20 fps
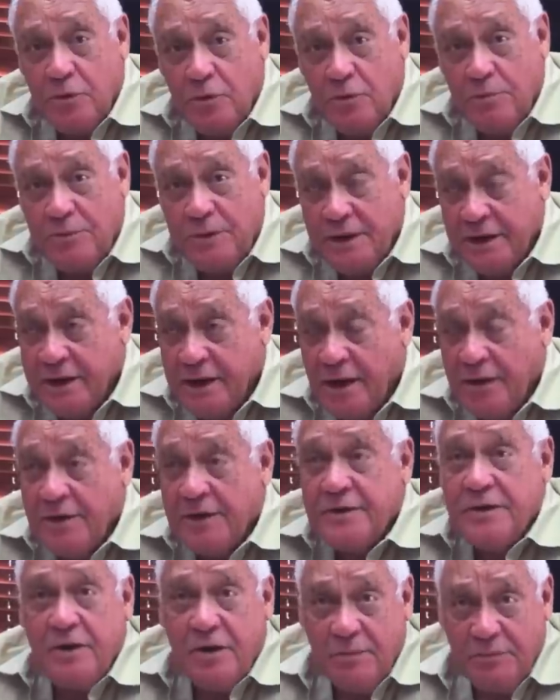Good Hope. They
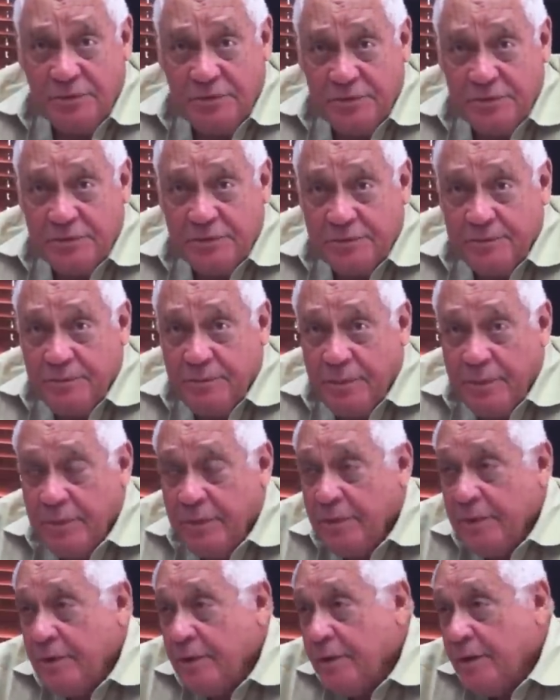cannot come through.
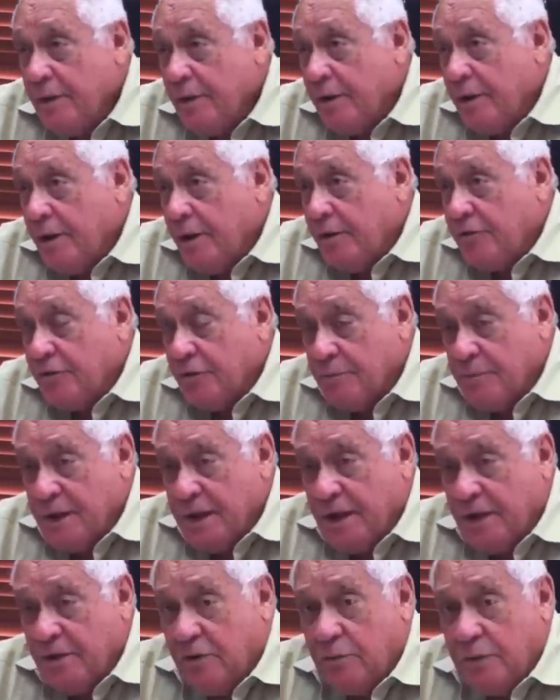
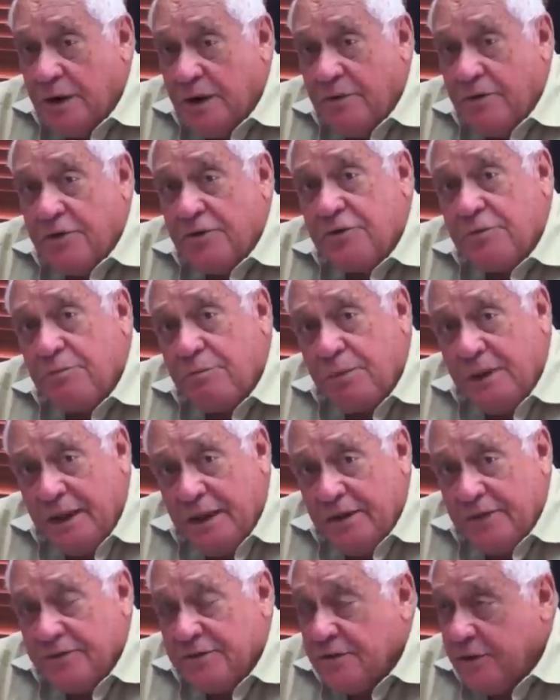Jamaica, where it's
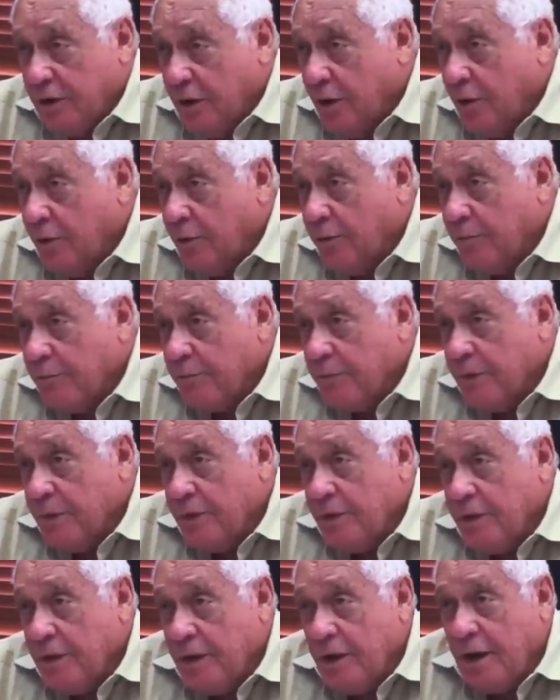placed now,
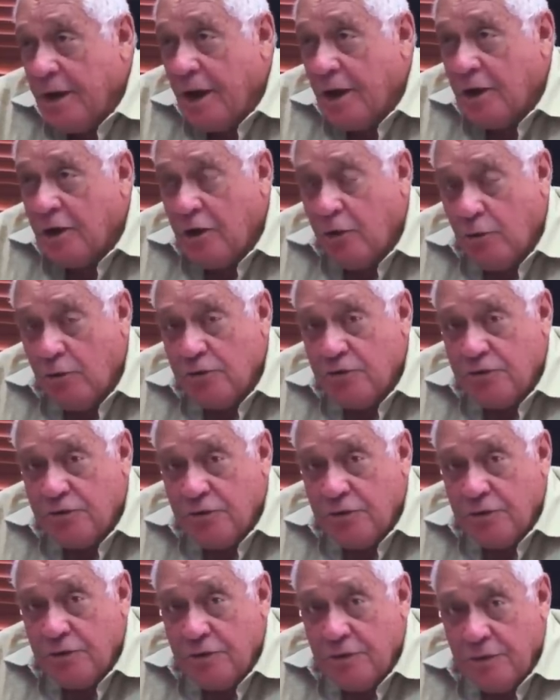close
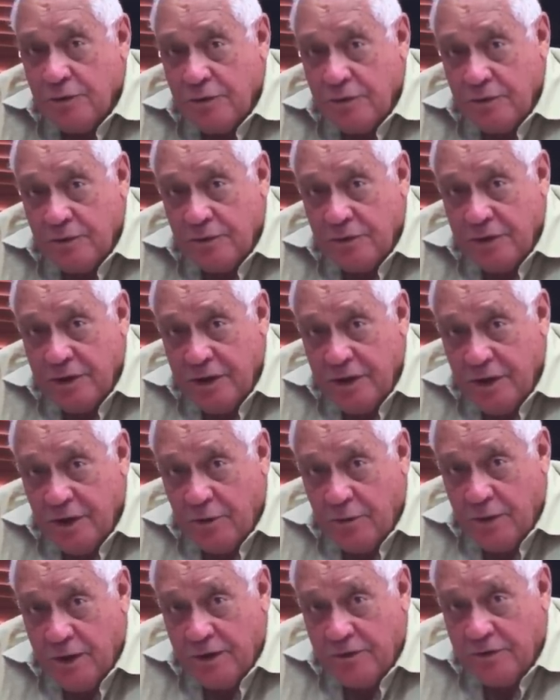to the
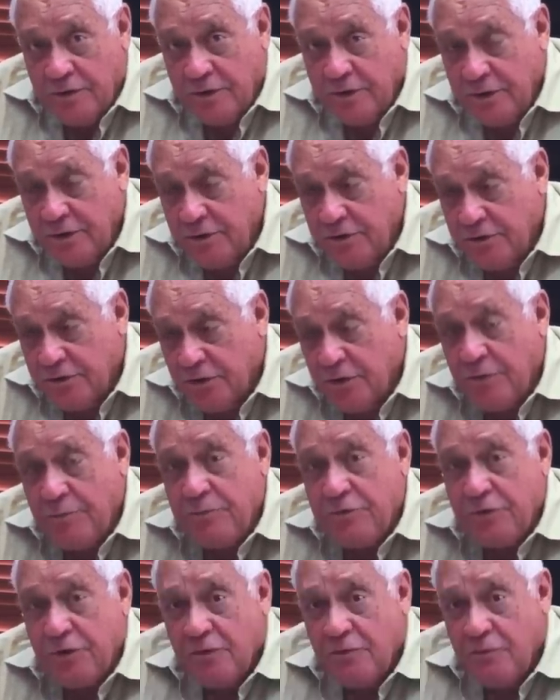equator in
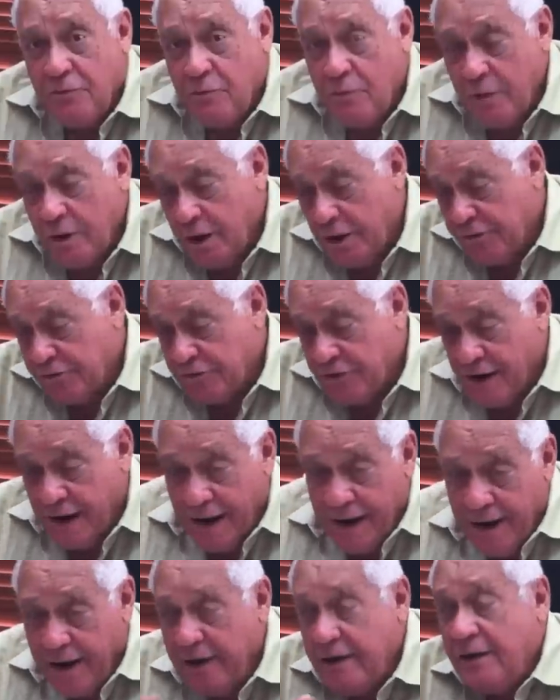terms of a
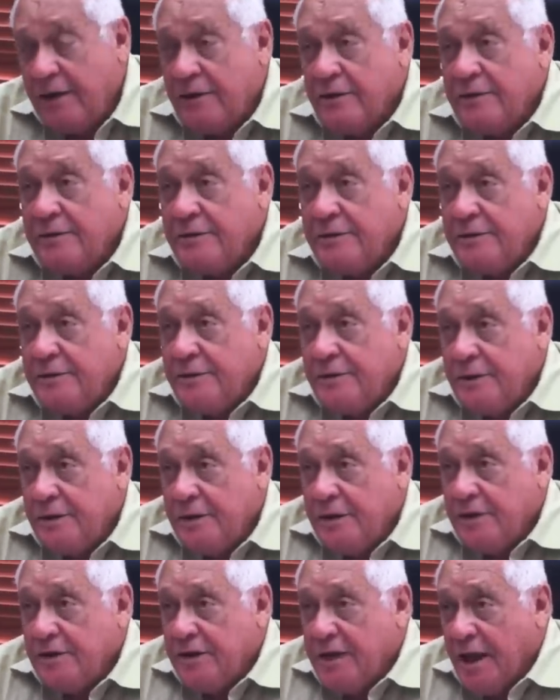triangle,
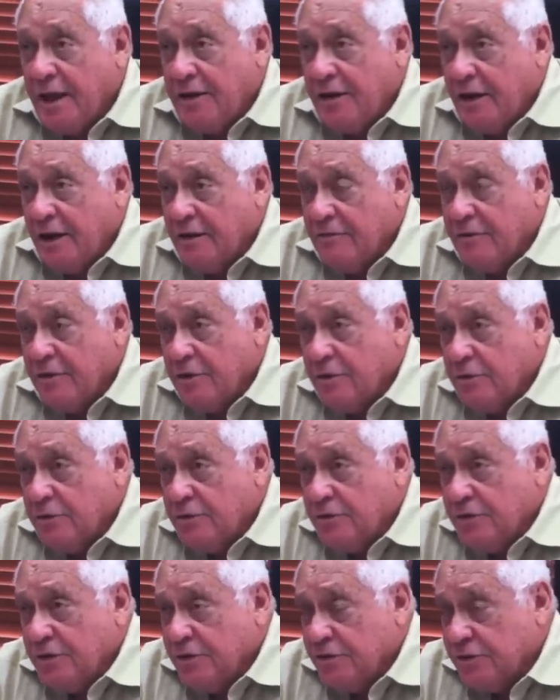can deliver
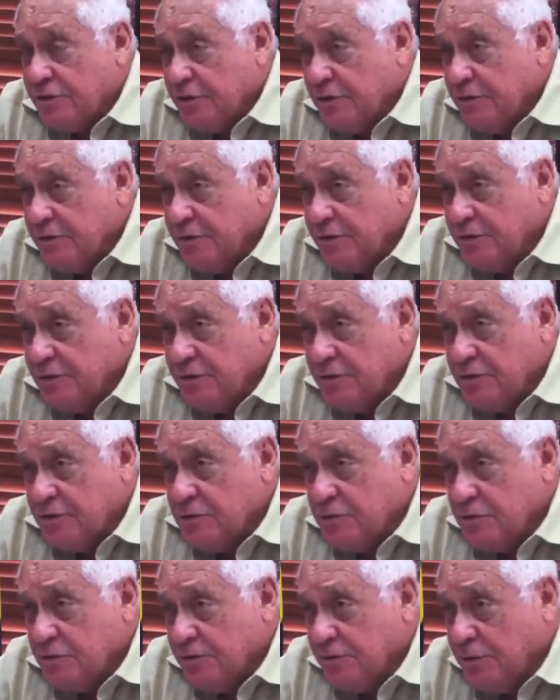goods and services 2
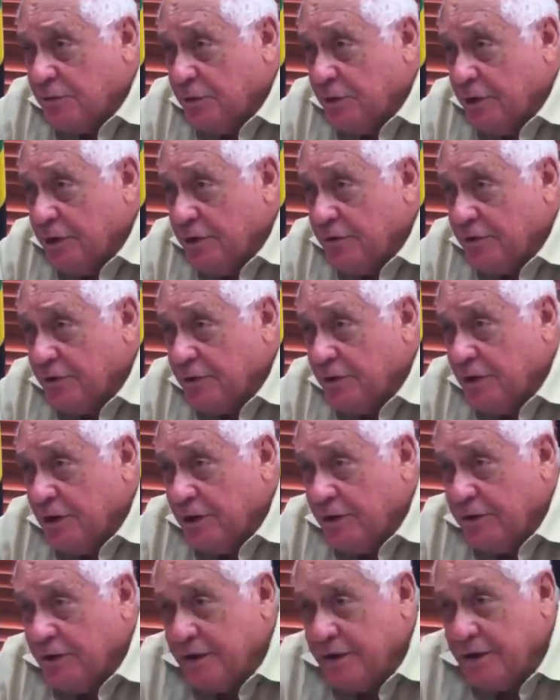to 4 days
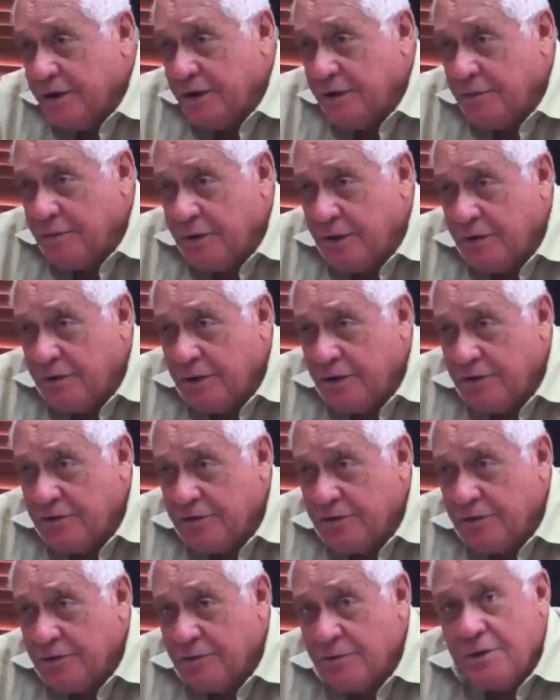earlier than anywhere
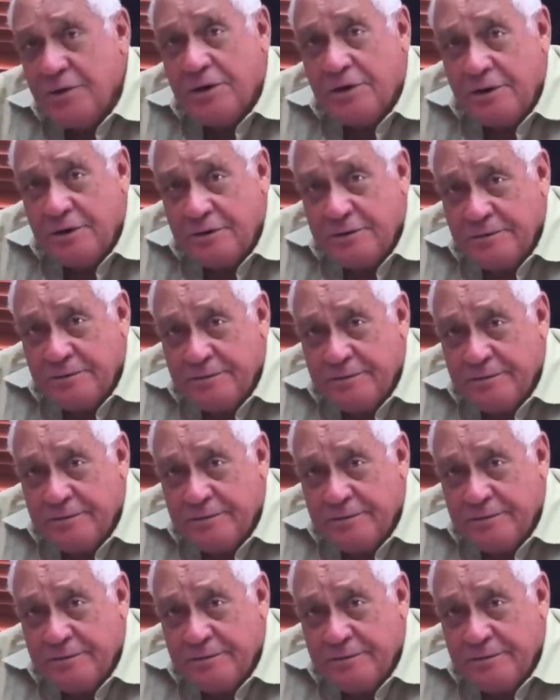else in the world.